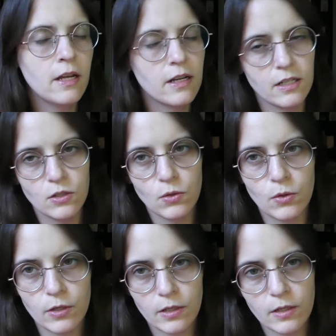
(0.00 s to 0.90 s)
I
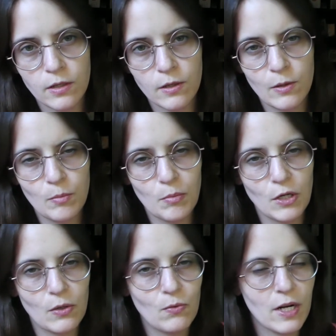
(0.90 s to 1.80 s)
enjoy, but
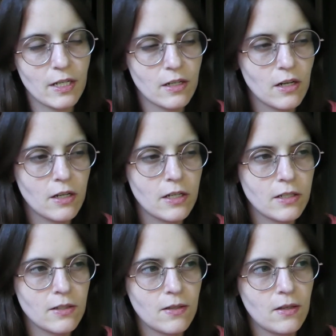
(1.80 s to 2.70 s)
I
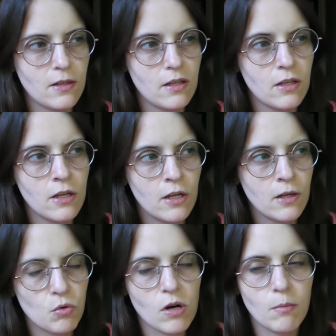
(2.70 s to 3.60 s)
recognize the
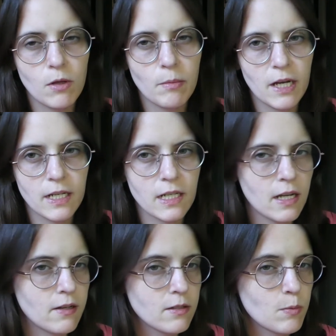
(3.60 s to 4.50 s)
problematic
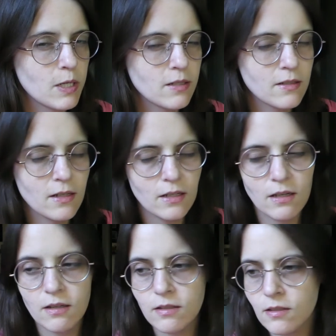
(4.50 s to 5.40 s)
aspects, I
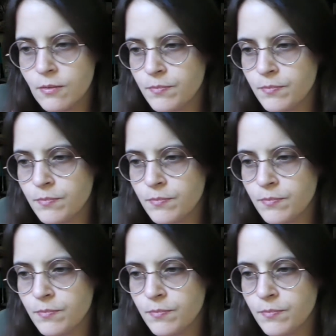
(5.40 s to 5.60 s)
guess.